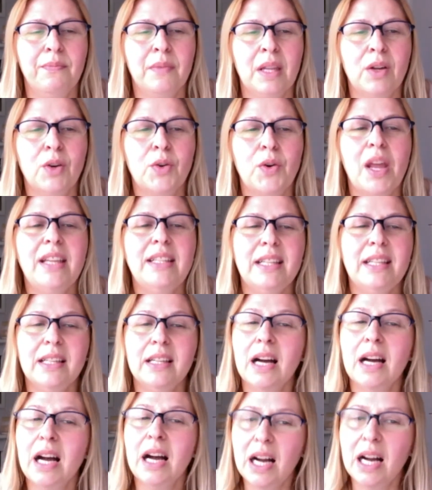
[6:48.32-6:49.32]
creating
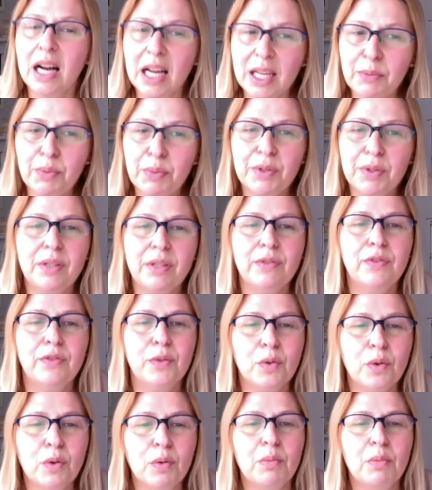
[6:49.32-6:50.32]
a hybrid
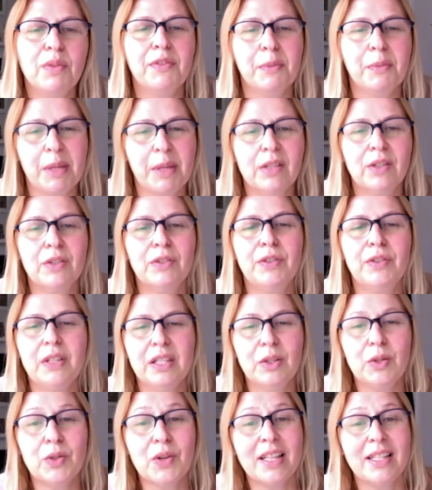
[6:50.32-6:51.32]
form of epigraphy
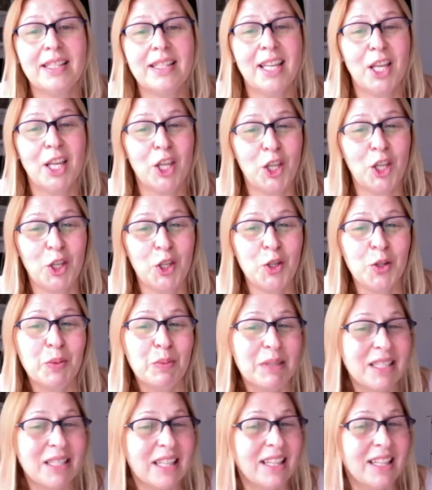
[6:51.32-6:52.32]
addressing
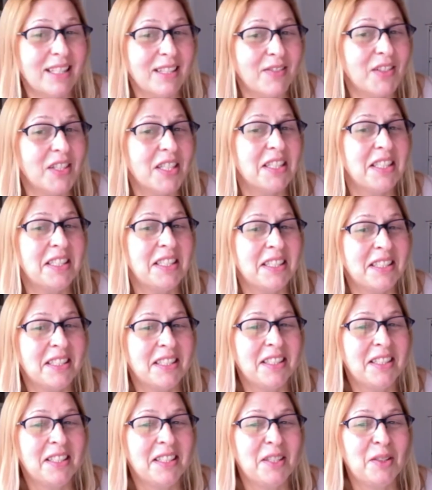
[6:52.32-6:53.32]
human and divine
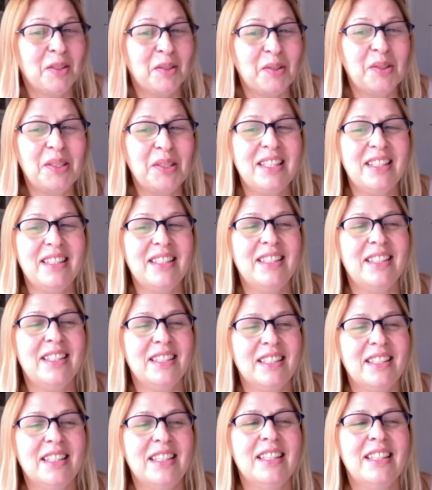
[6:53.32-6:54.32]
audiences
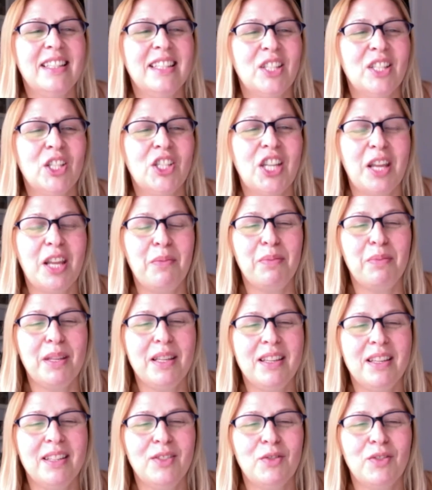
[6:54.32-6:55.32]
alike, and
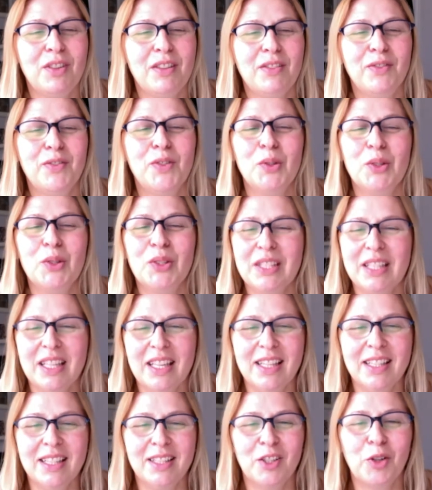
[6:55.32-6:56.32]
shaping and
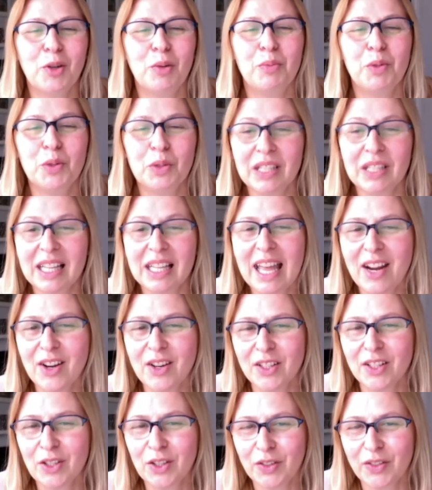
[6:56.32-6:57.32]
reinforcing the communal
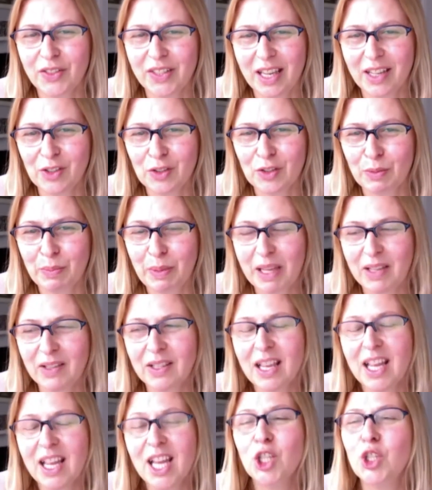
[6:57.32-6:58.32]
character of sacred space.
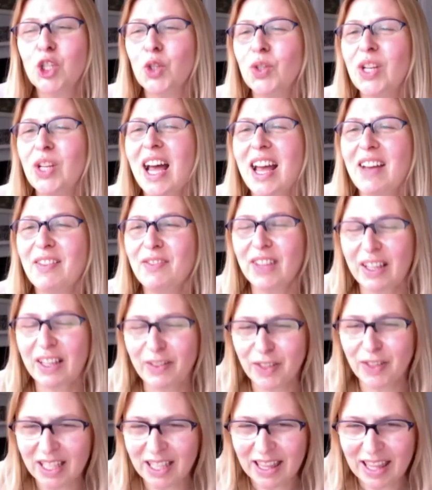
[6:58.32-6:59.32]
Sean, I've
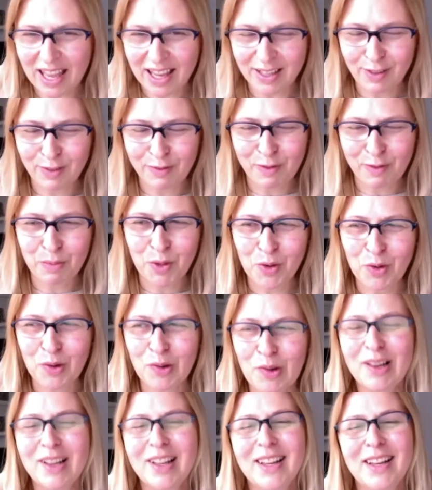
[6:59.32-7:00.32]
lifted that from your
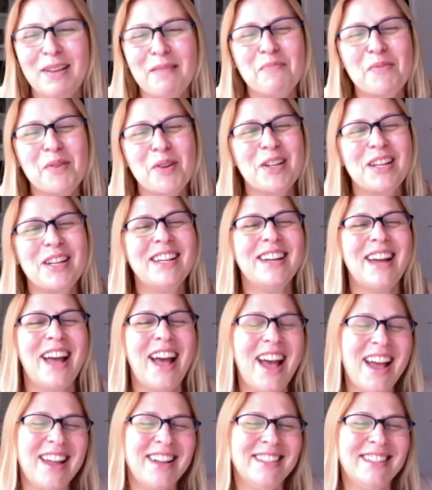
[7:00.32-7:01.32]
book,
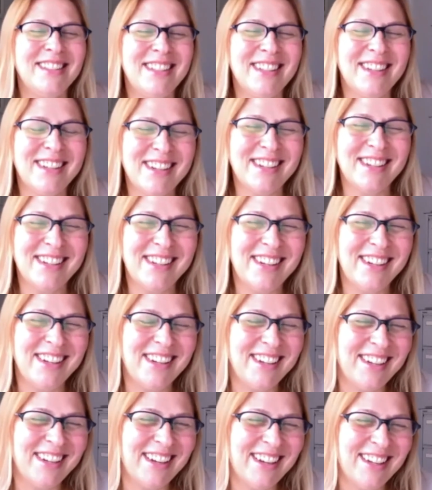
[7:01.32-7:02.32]
and
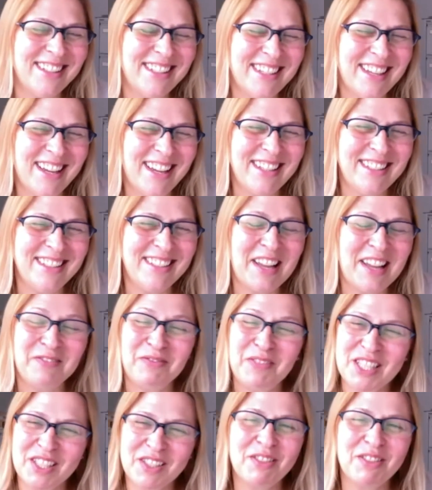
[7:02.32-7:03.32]
I've
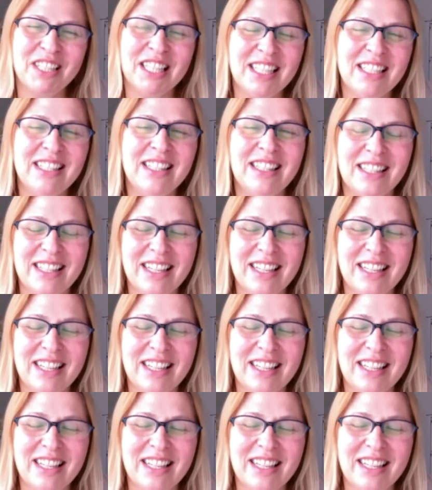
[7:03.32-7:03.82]
just really